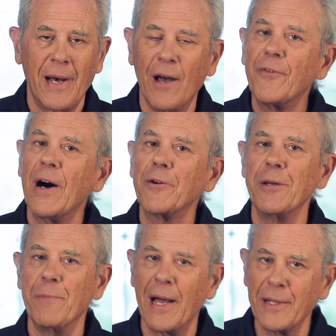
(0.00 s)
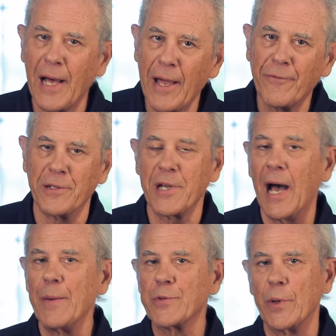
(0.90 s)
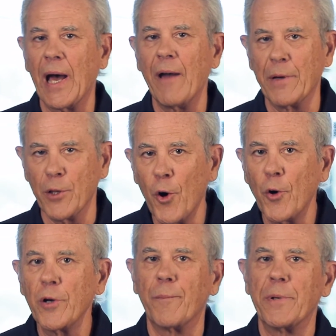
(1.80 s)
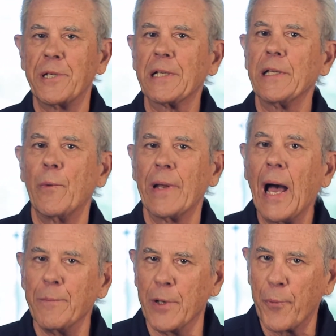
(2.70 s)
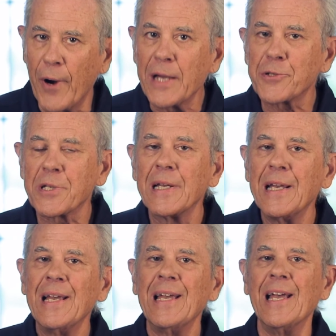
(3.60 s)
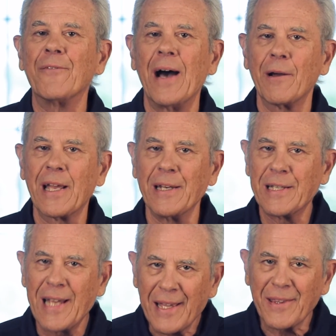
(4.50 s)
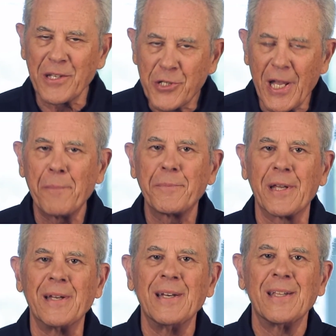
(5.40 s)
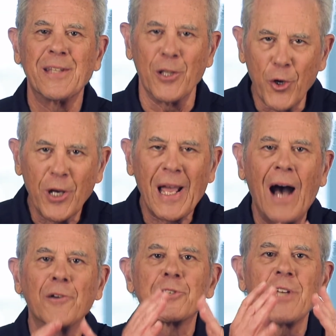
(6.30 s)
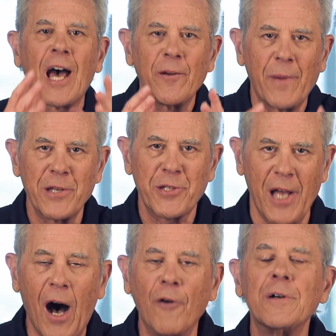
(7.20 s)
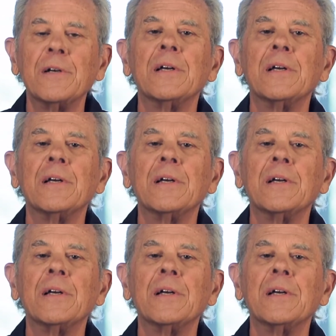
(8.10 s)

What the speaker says: I've found in my life at times when I'm alone or particularly when I'm depressed, if I can take the step to look outside of myself